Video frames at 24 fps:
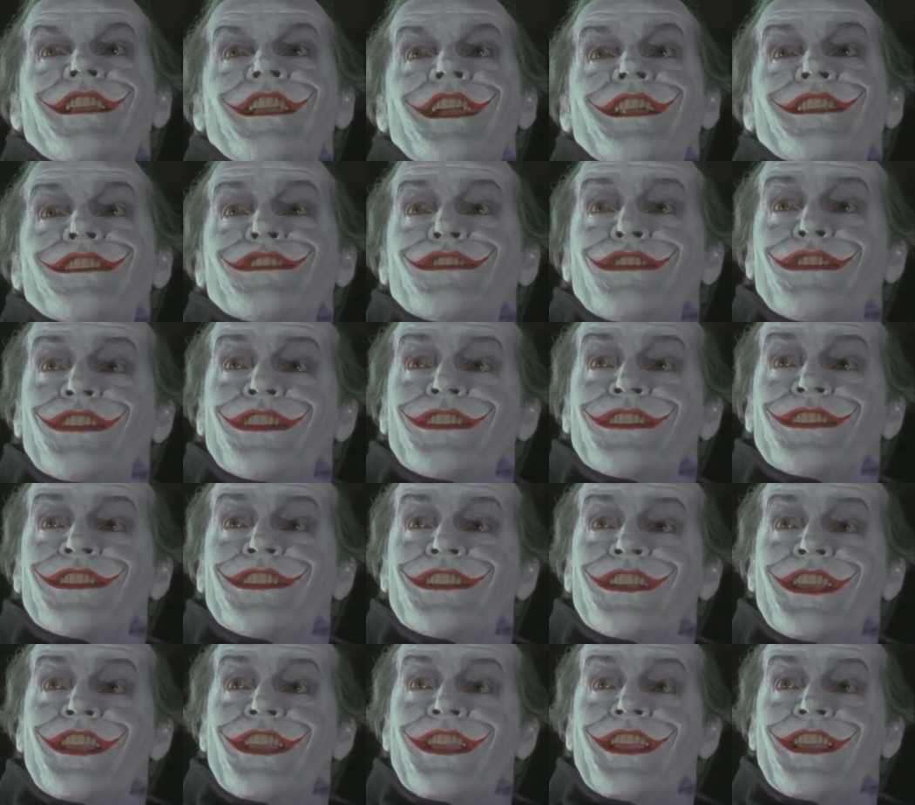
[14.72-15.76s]
And as you can
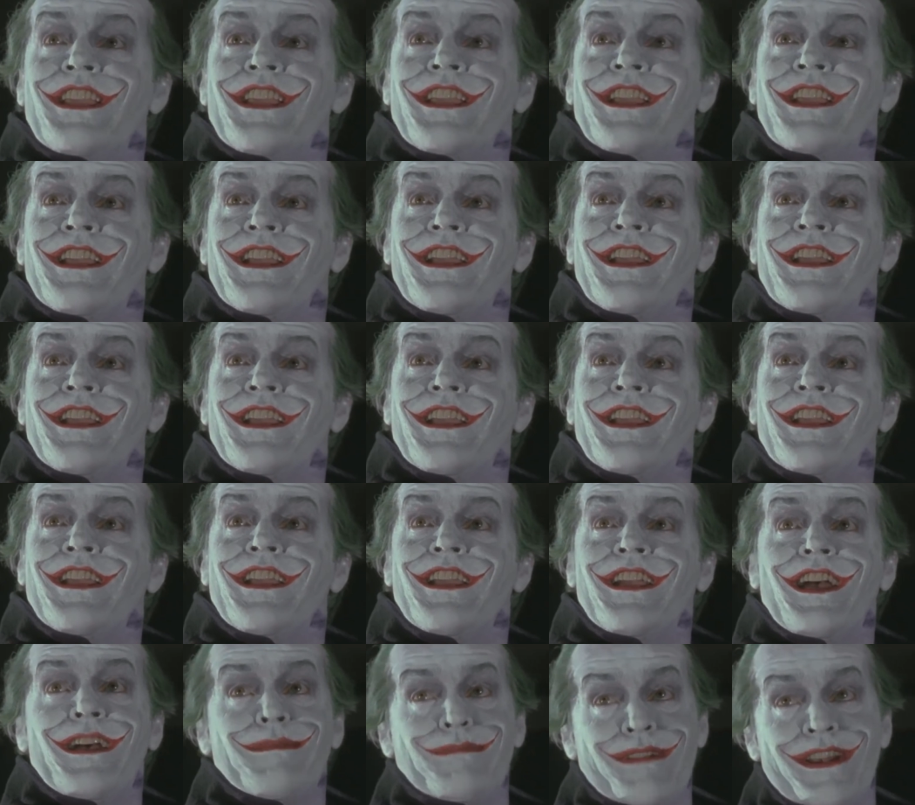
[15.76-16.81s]
see,
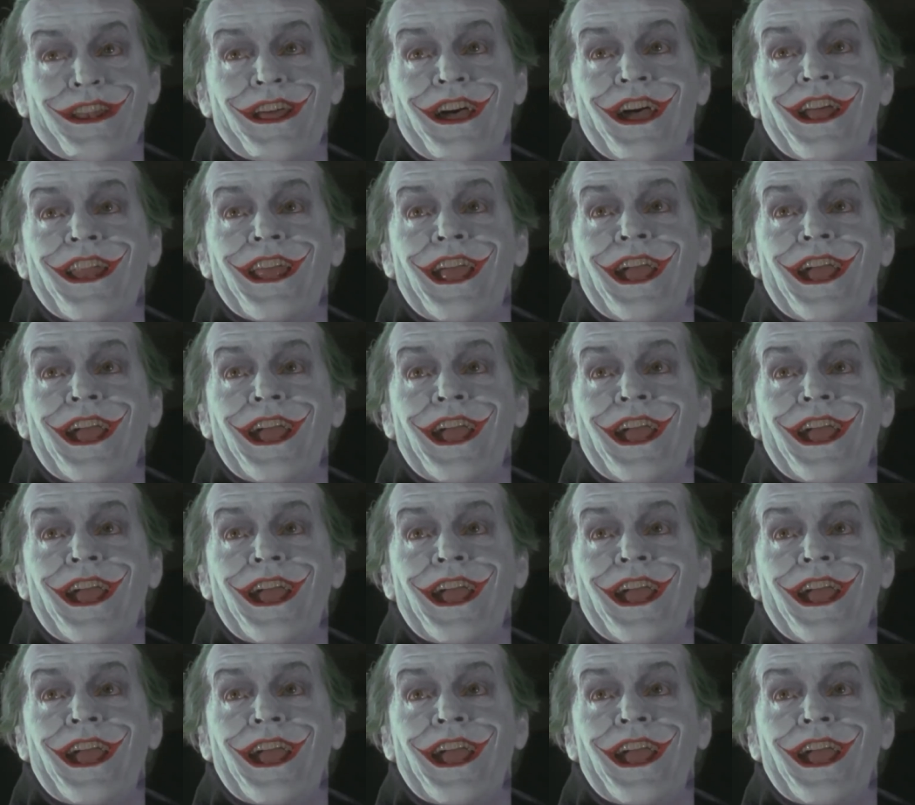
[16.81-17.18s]
I'm a lot